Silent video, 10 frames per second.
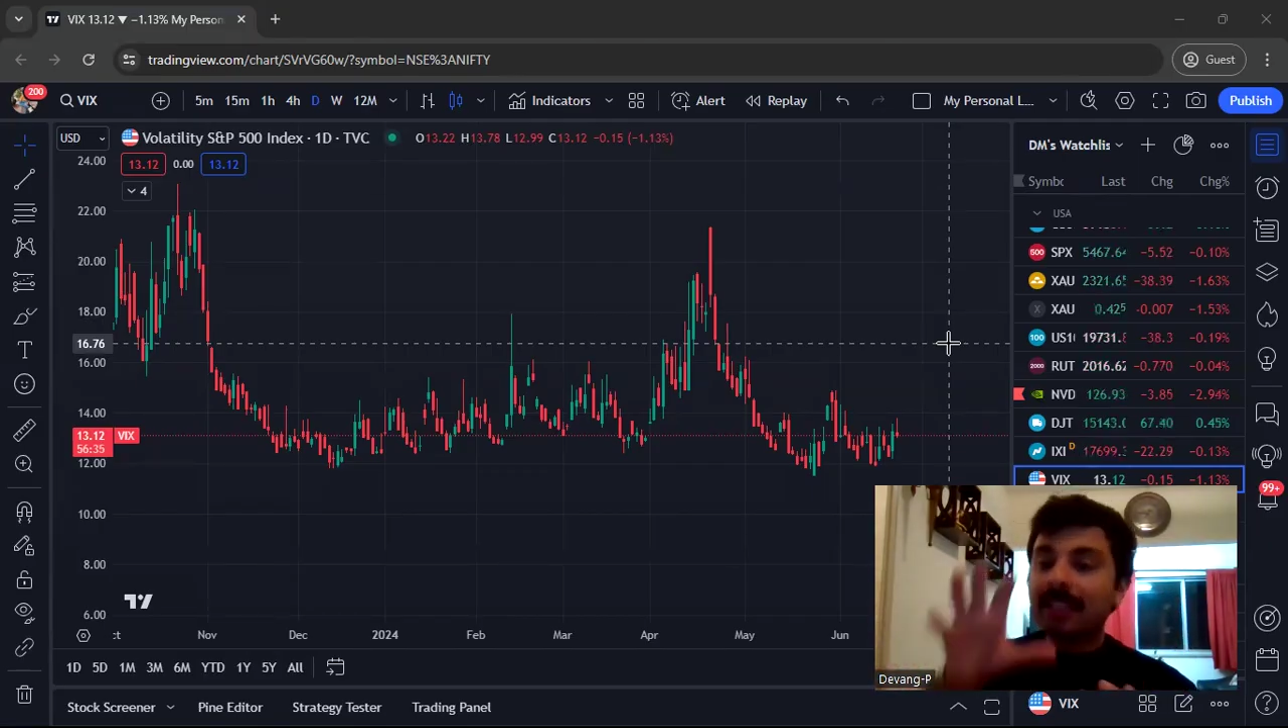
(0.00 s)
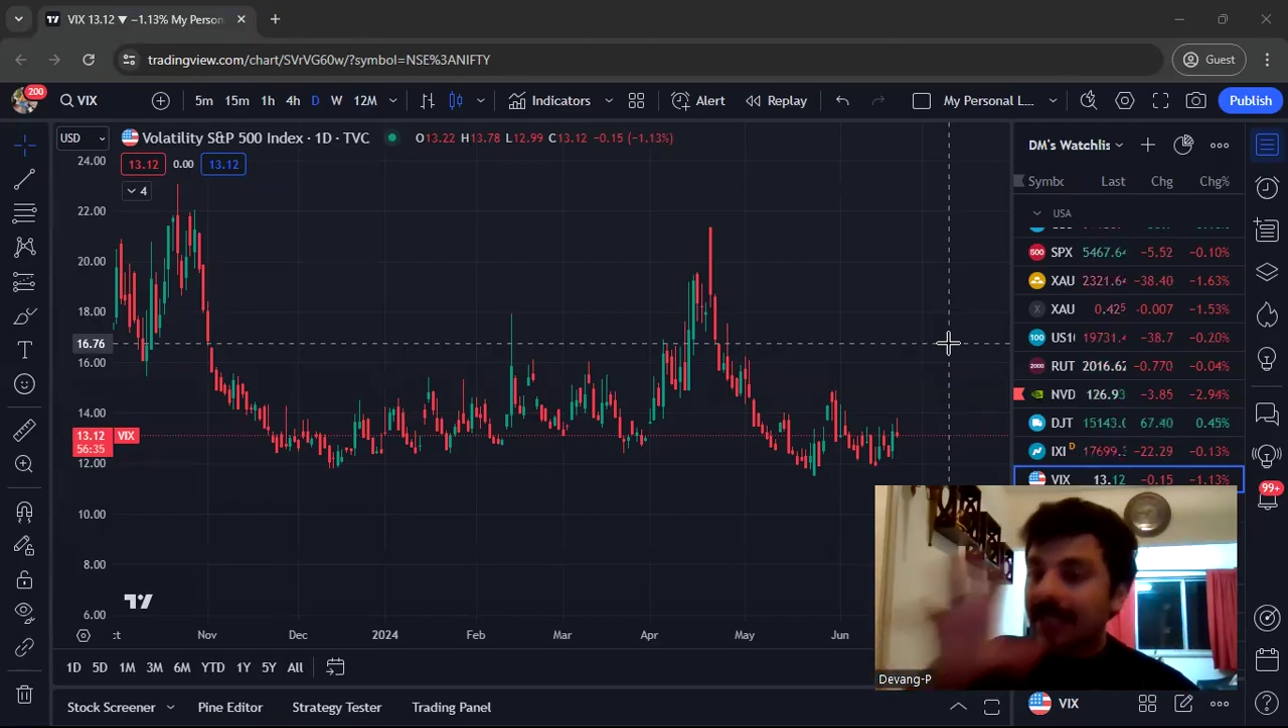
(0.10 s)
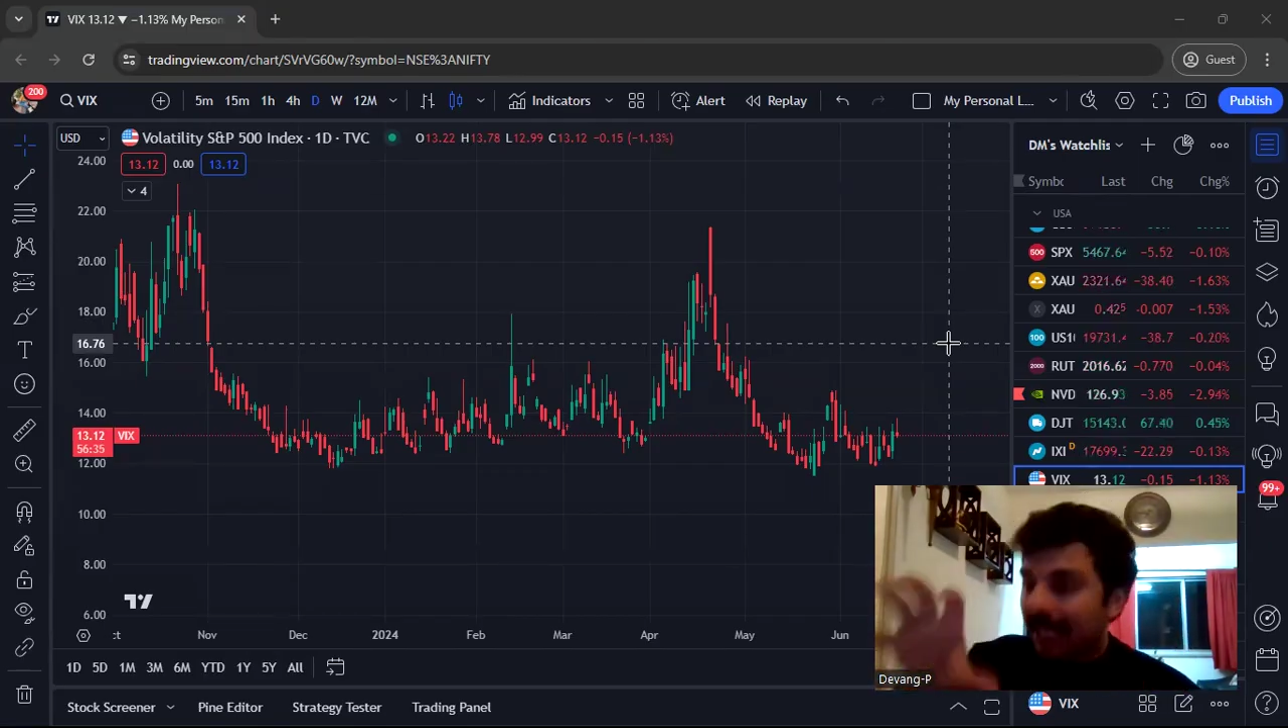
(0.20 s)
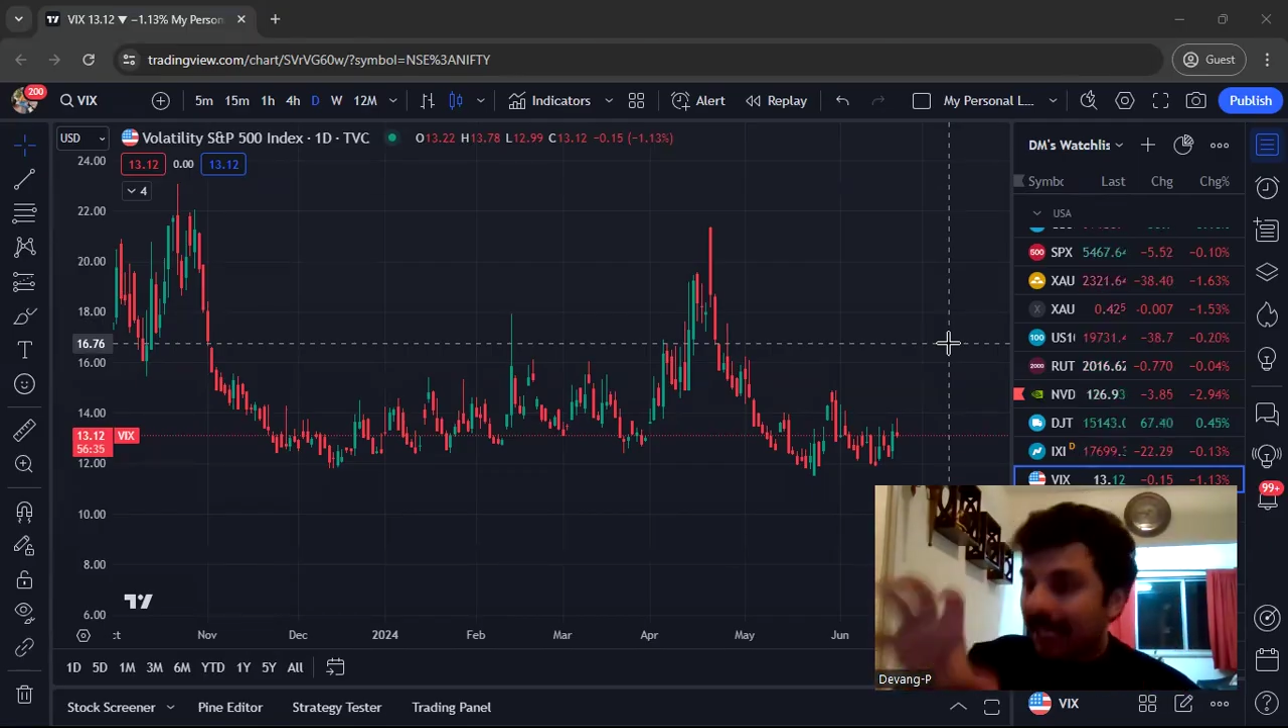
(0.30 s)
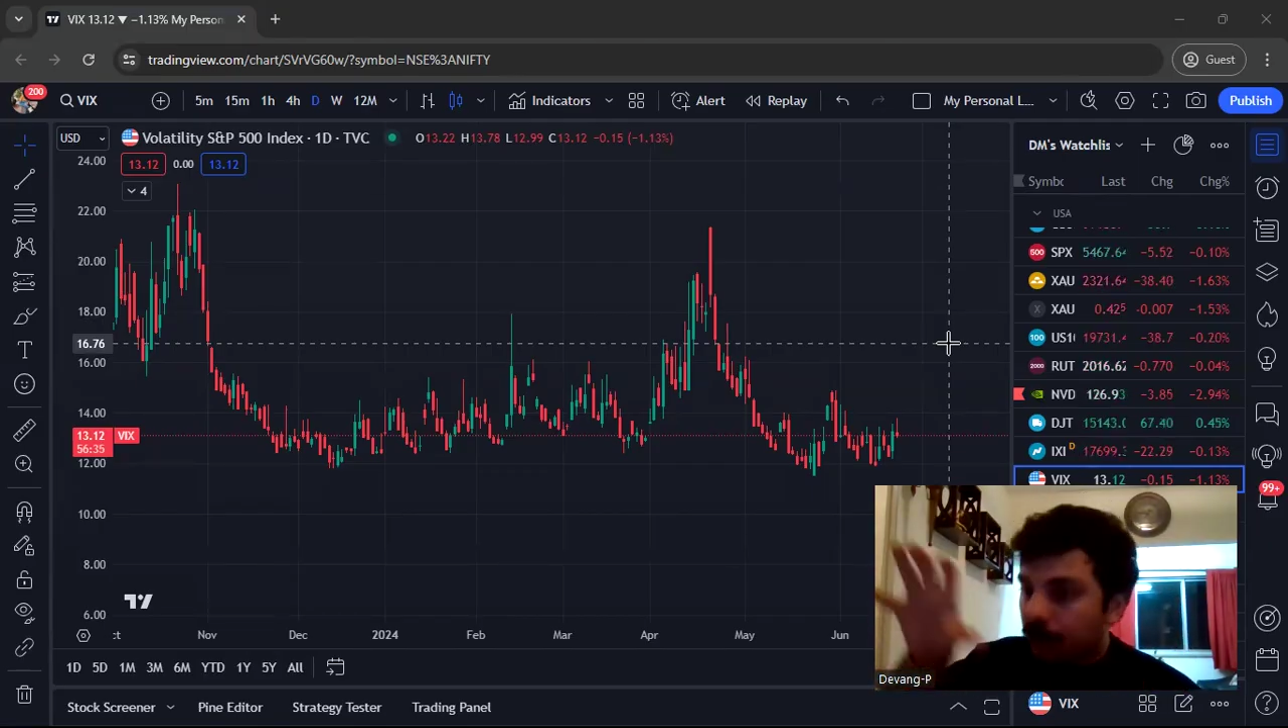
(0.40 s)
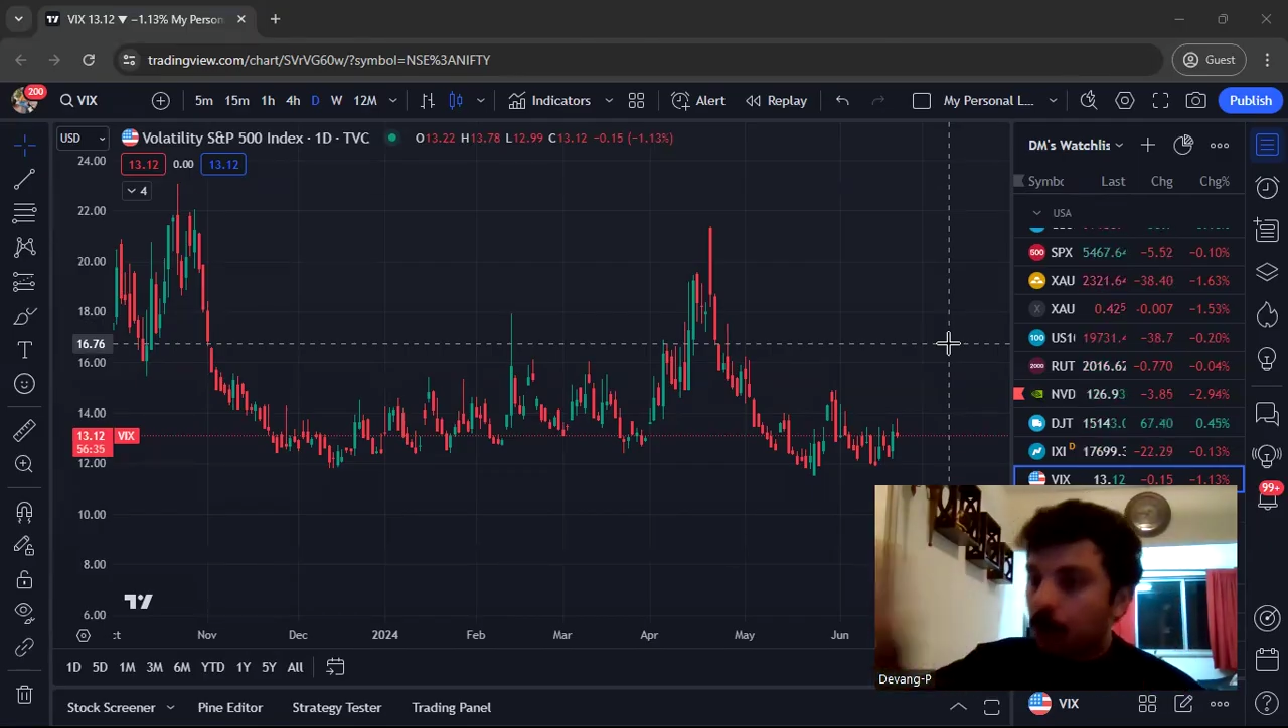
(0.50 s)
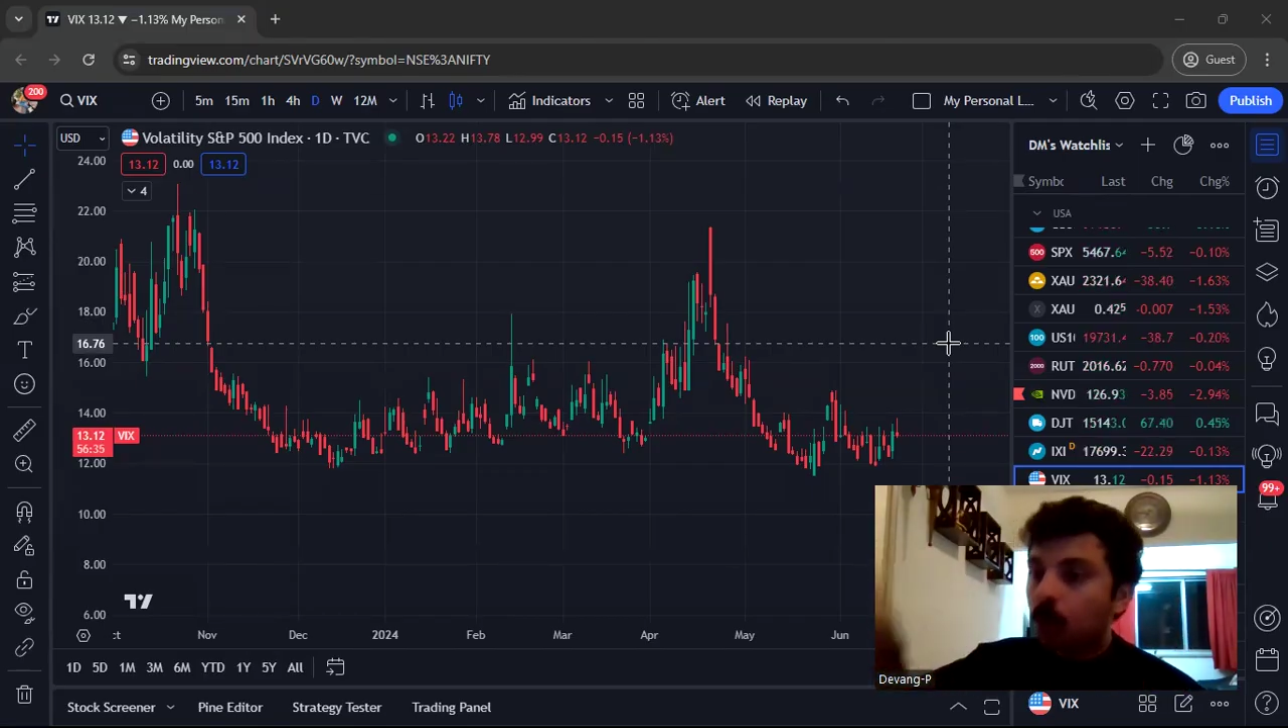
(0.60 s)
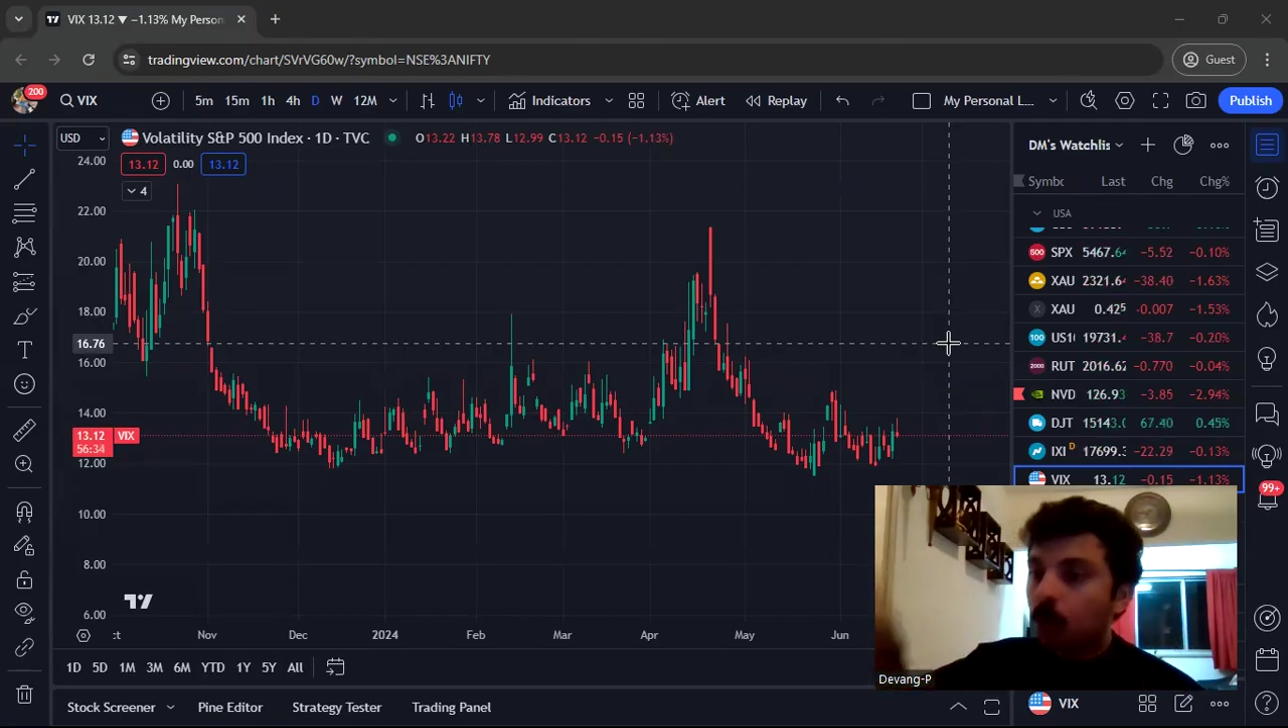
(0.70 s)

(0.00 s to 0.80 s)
the next